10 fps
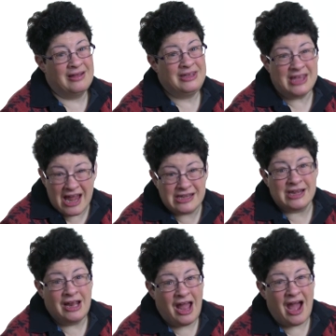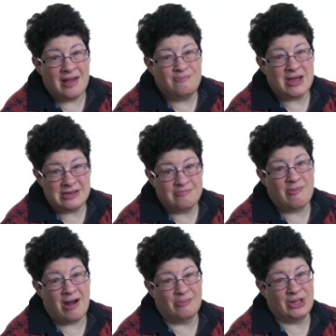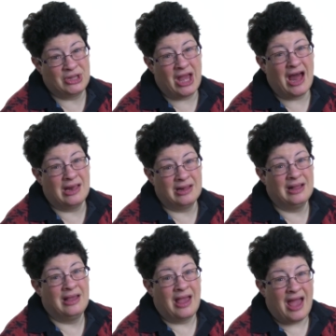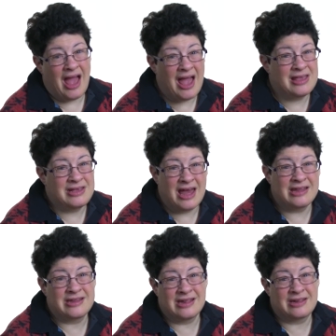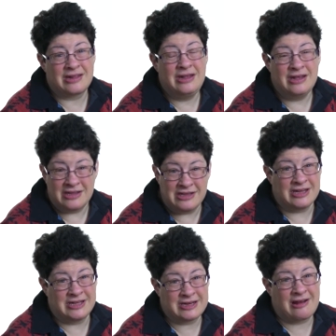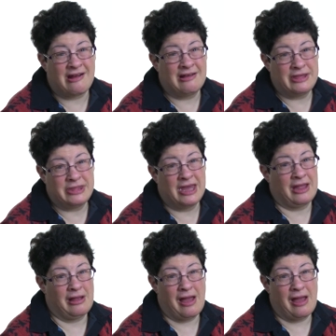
Yes, I miss mom and dad and yes, it is a scary thing.